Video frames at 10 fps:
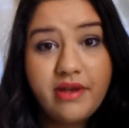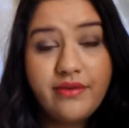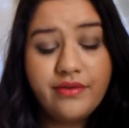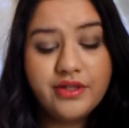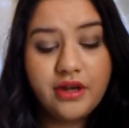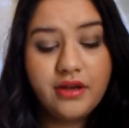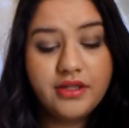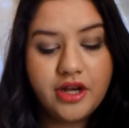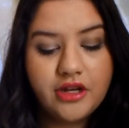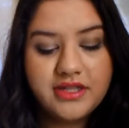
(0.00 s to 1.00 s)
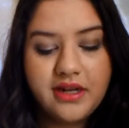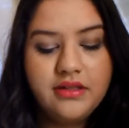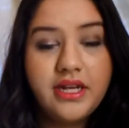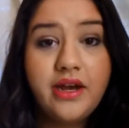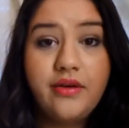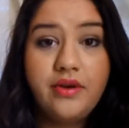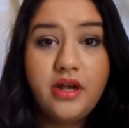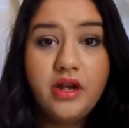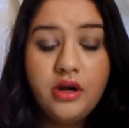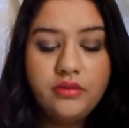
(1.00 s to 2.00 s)
My favorite songs are Settle Down,
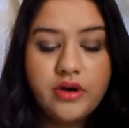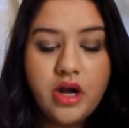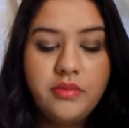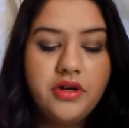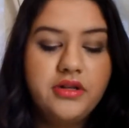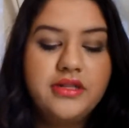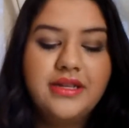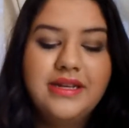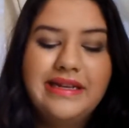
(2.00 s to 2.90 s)
Robbers,